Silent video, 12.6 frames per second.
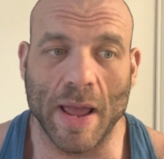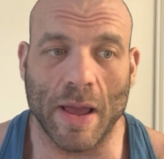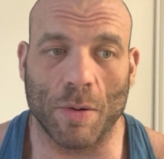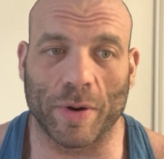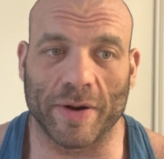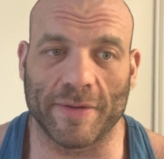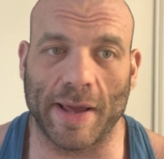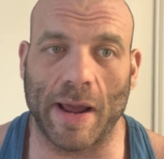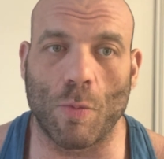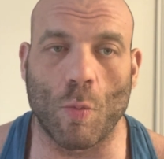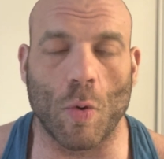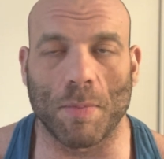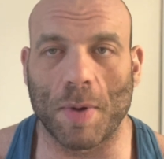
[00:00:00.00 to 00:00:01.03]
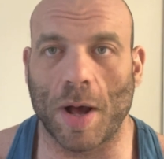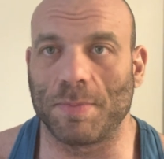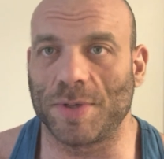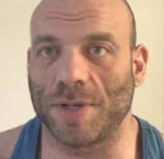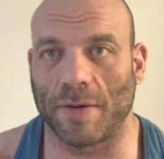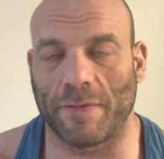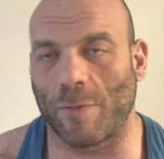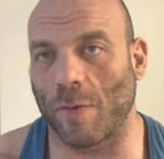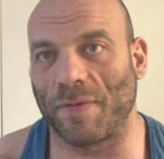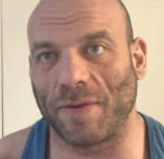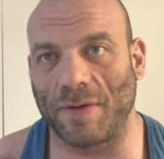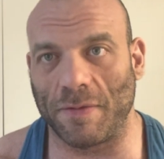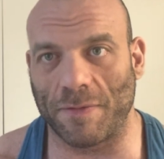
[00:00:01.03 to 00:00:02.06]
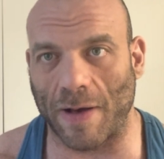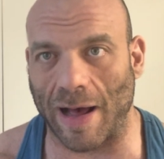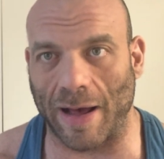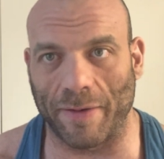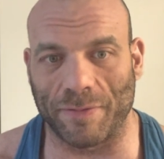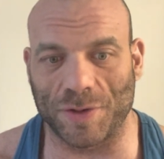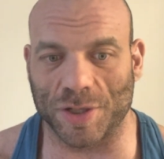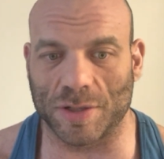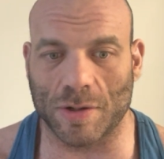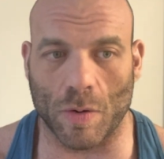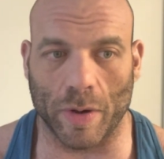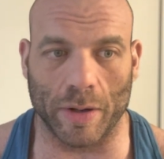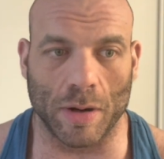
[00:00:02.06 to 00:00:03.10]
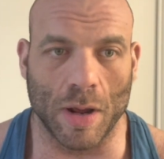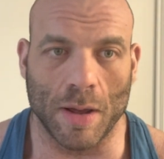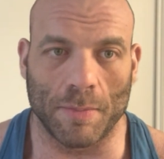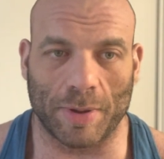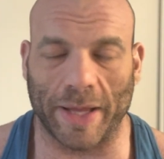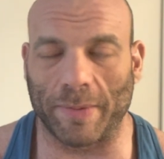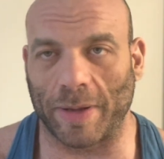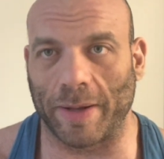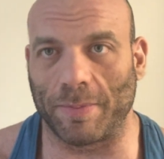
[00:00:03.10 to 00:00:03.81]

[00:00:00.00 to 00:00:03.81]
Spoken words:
And we're gonna say I warm up 455, just going plate,